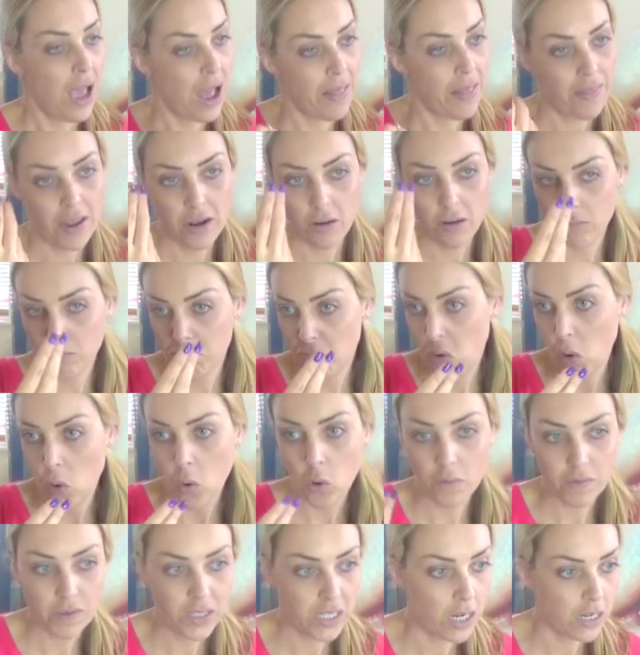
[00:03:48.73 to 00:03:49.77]
and then
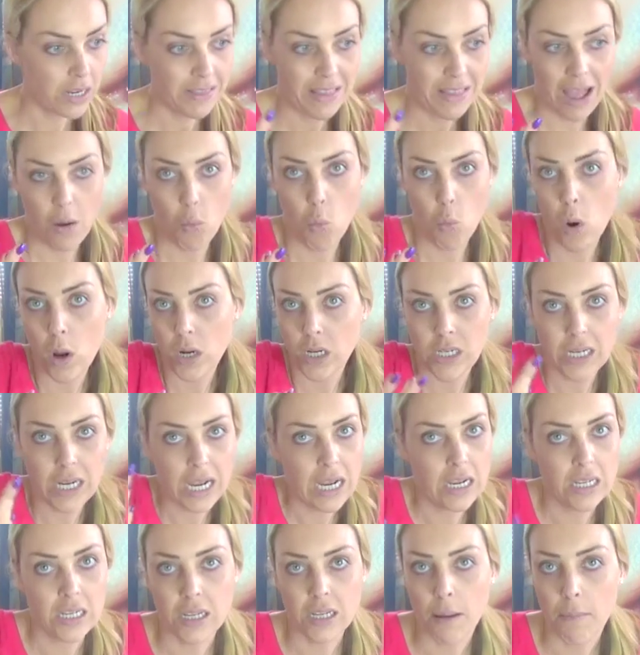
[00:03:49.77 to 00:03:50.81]
all of a sudden that one
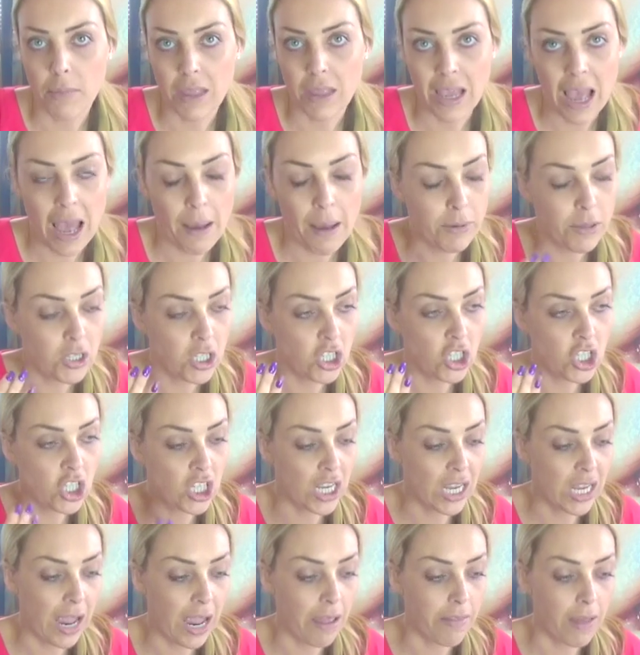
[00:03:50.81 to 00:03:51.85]
day something happens and she
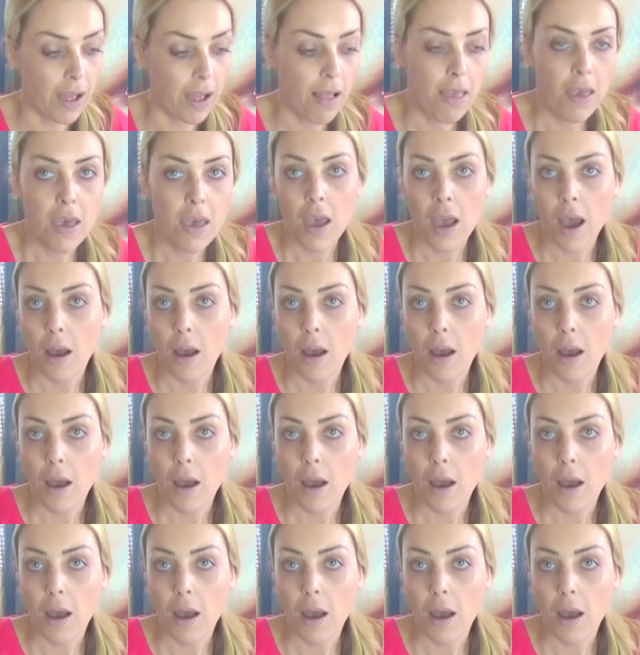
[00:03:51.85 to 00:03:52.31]
could get that.